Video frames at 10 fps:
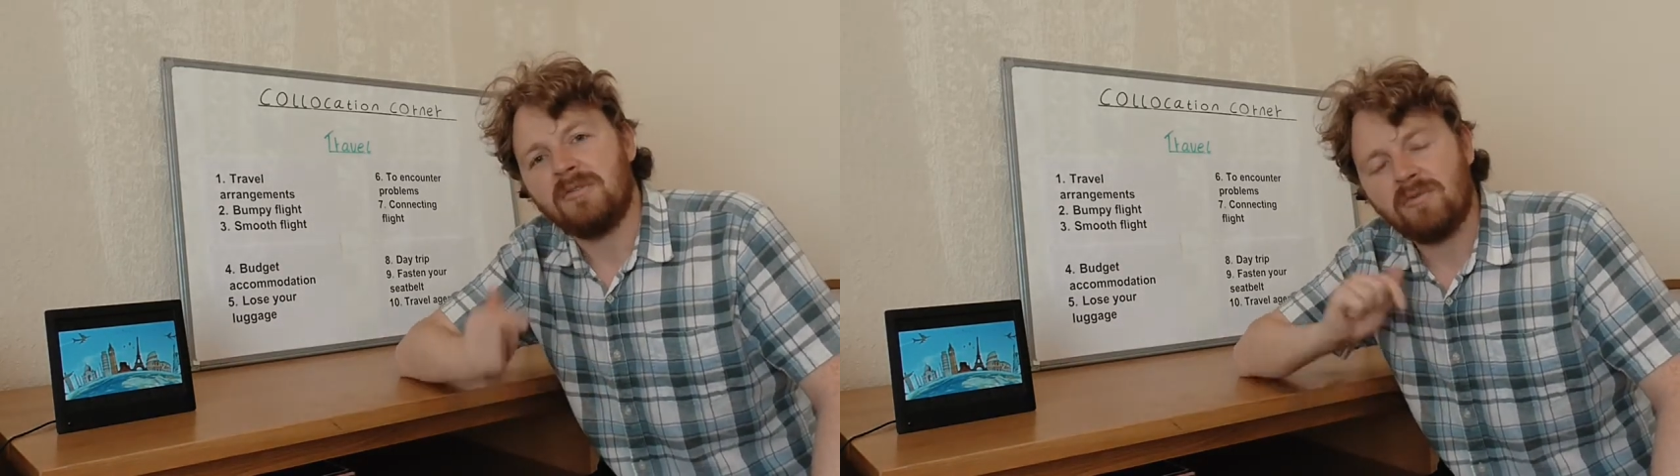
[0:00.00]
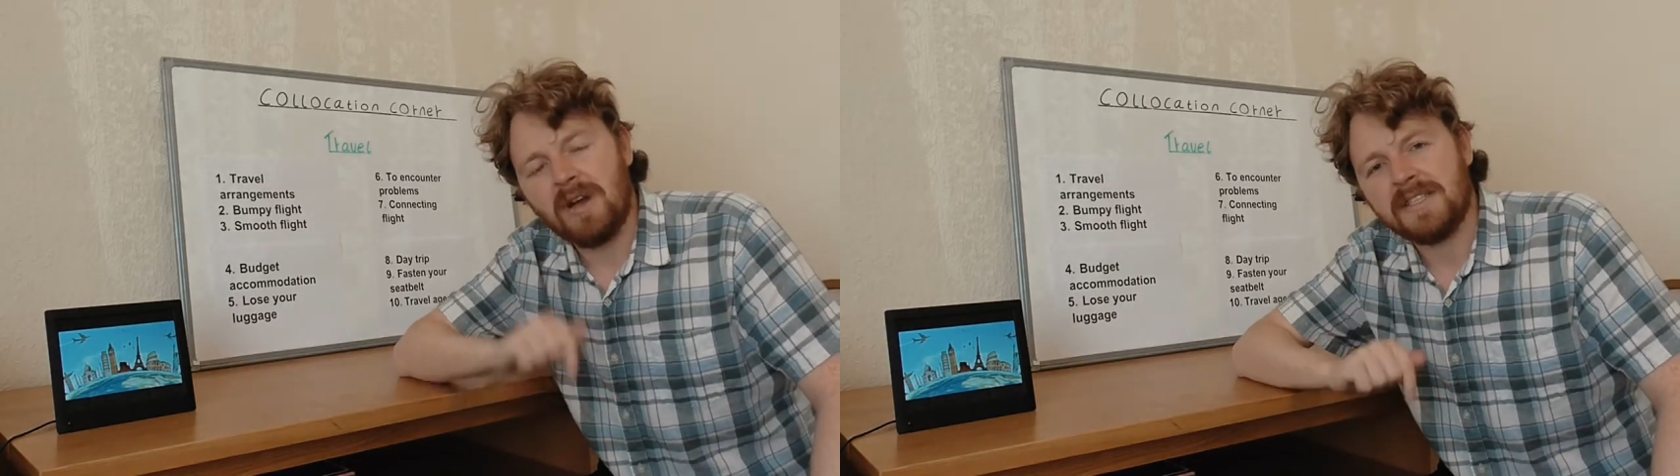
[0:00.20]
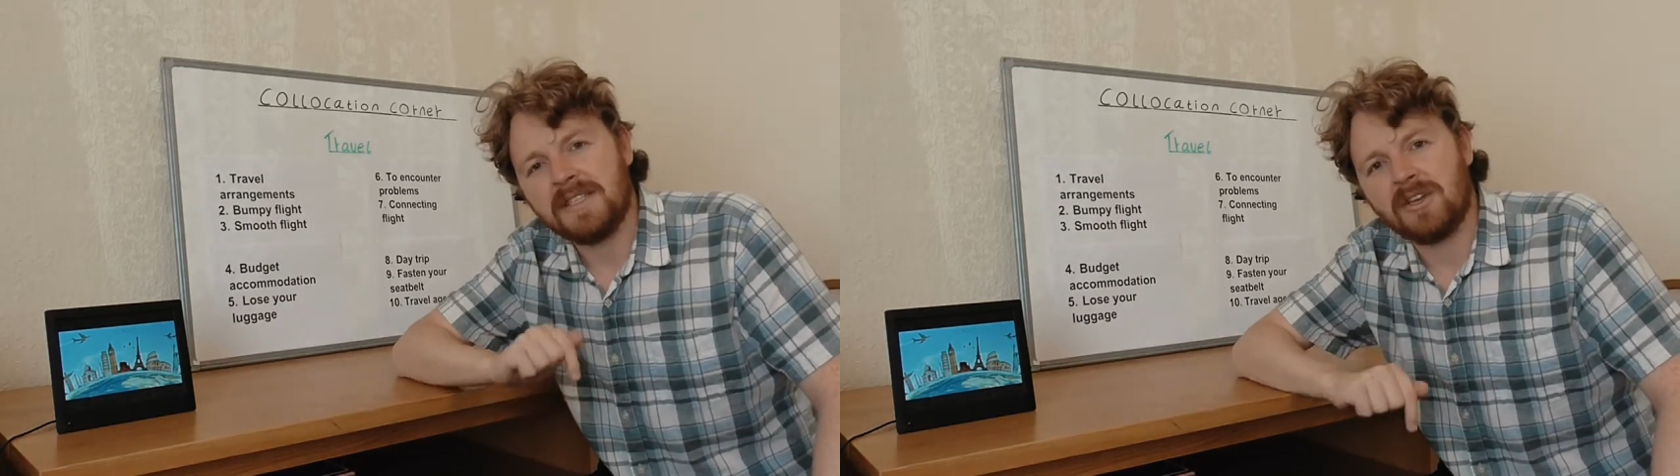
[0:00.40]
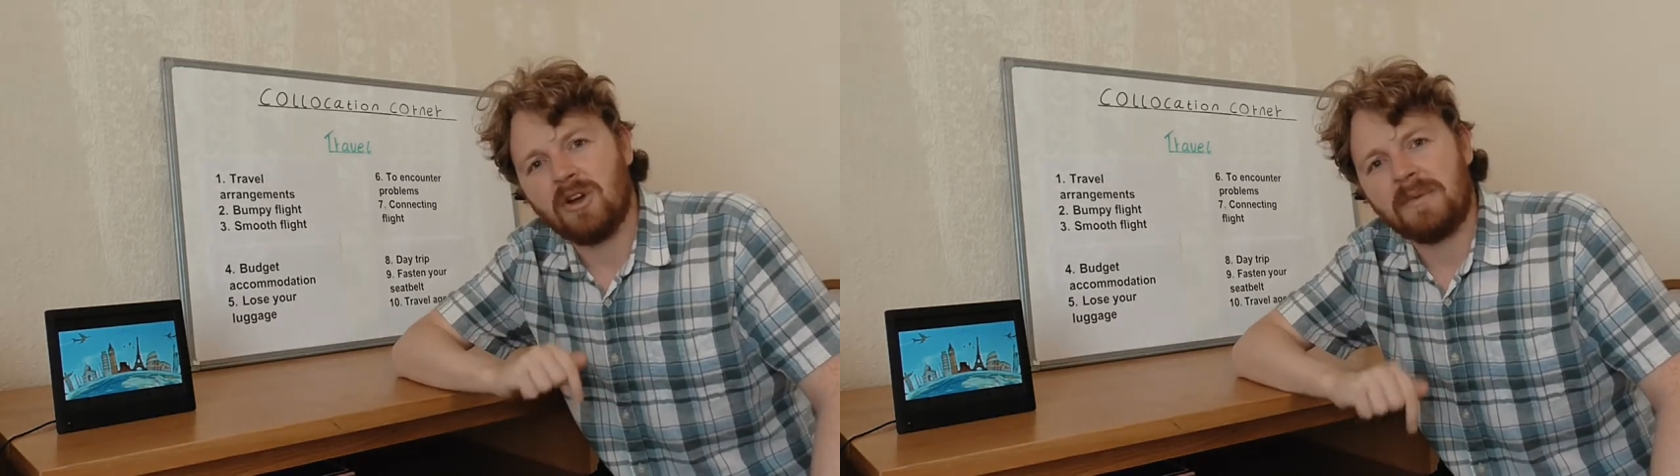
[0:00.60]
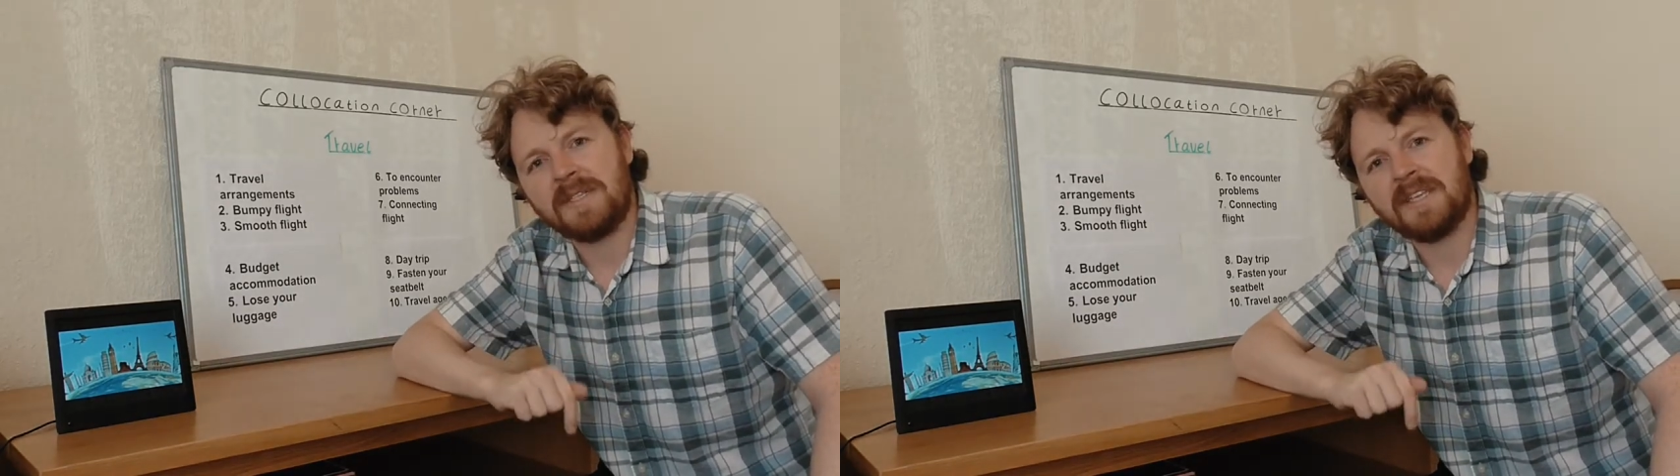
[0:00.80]
write it in the
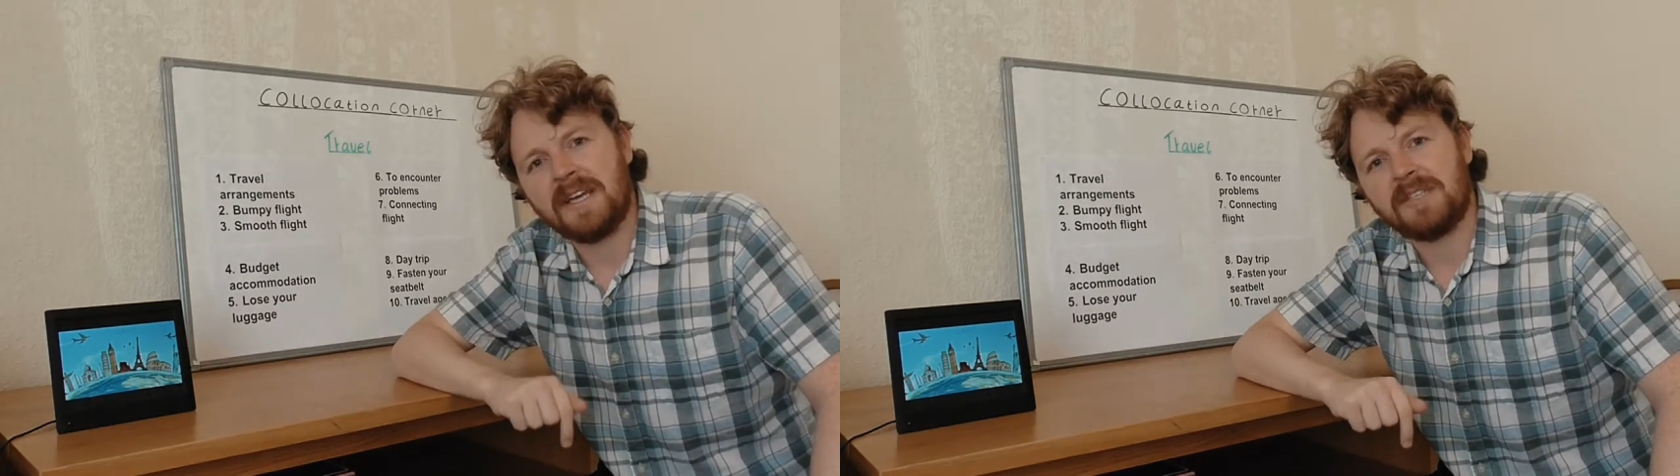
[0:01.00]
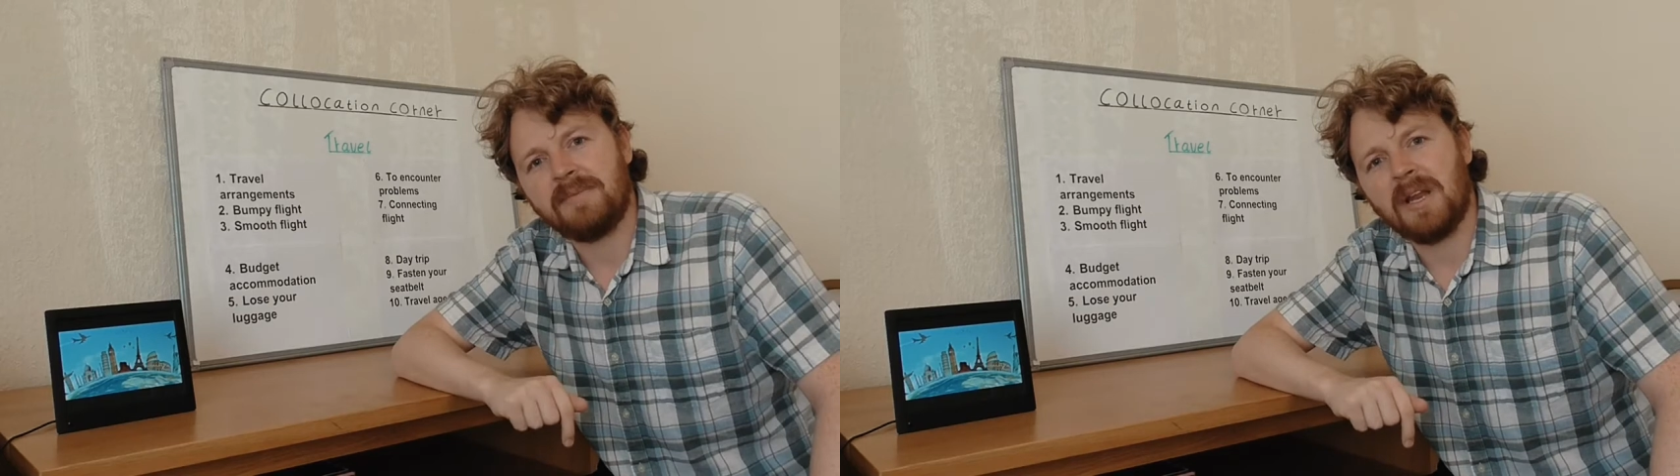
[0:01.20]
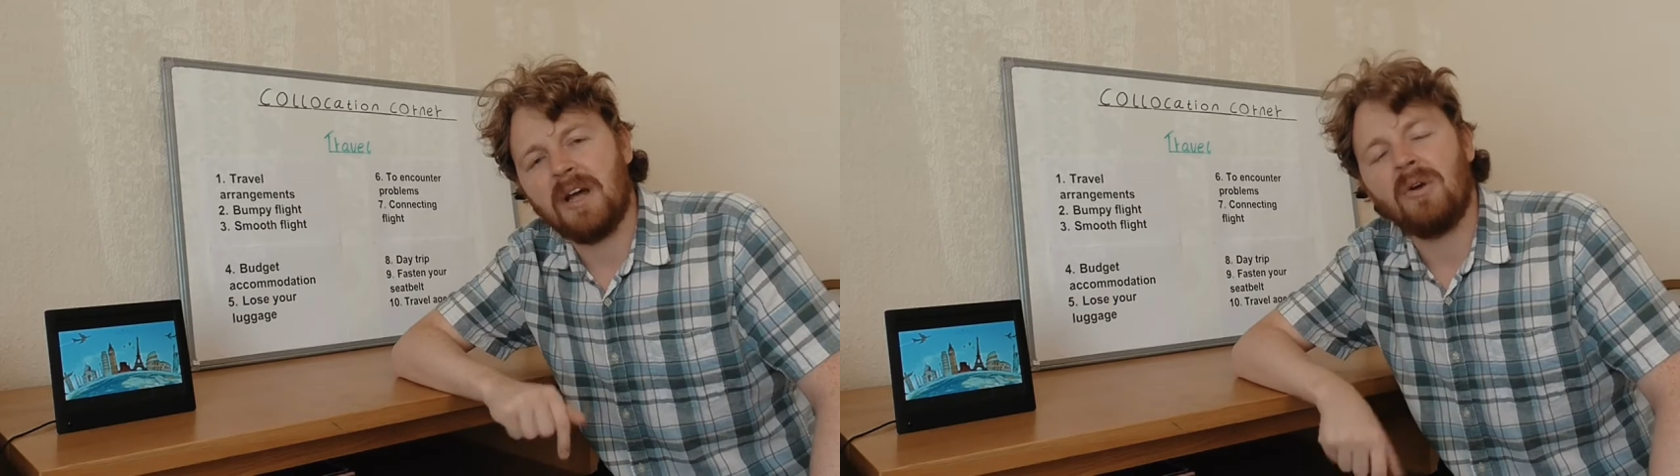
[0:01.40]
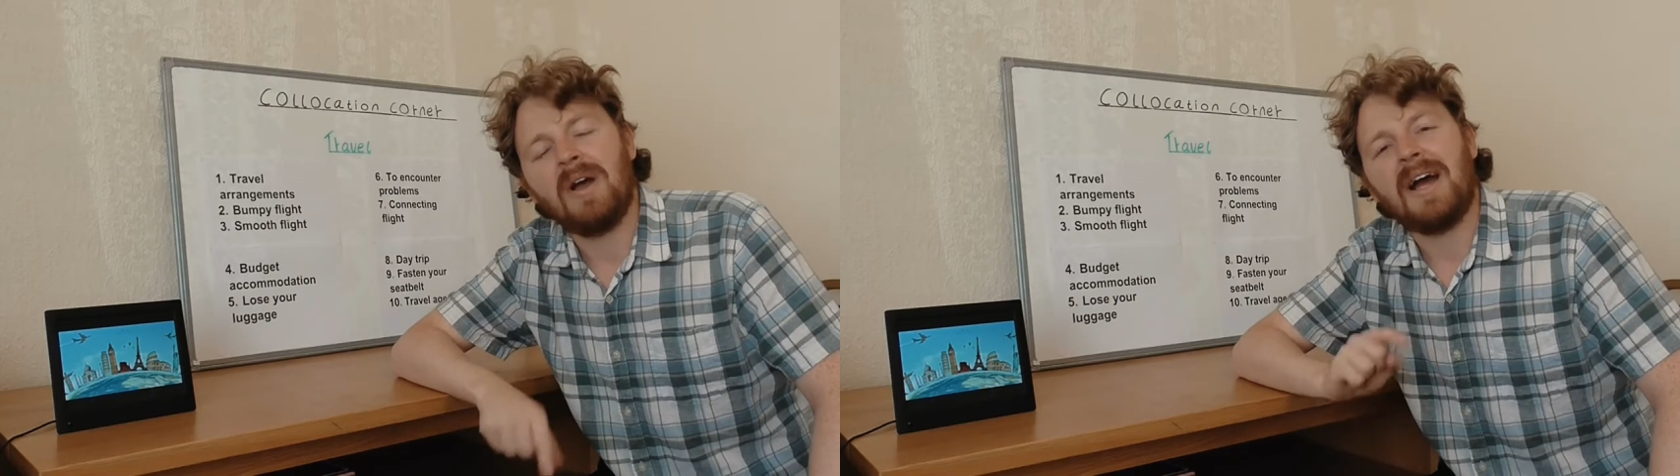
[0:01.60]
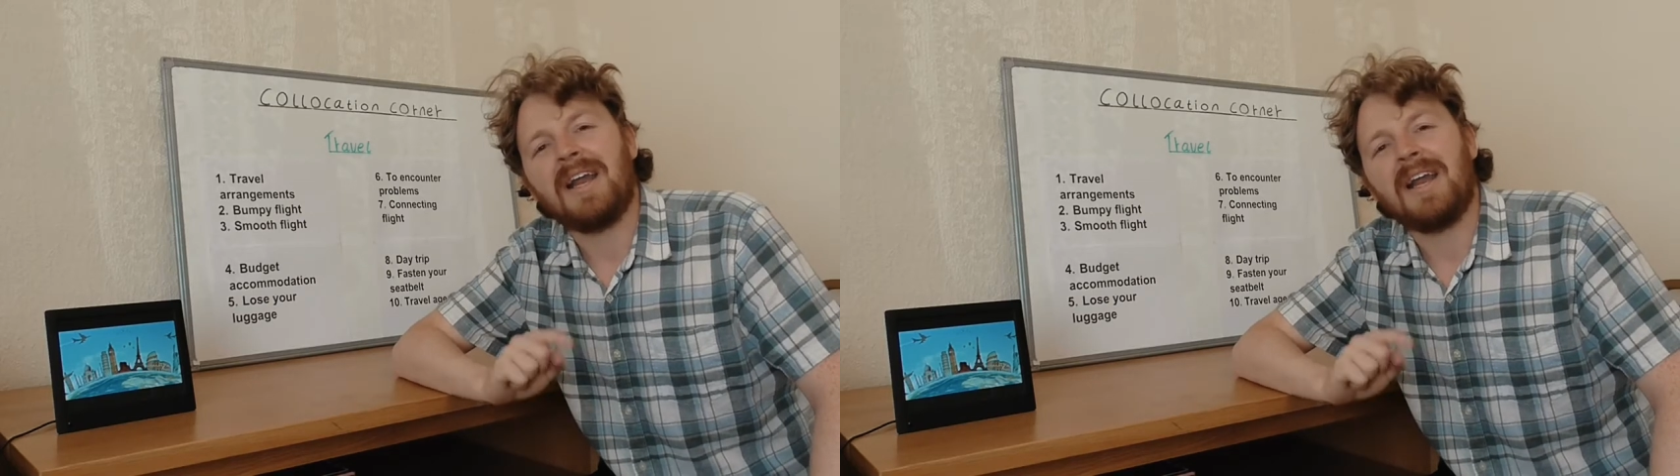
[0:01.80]
comment section below,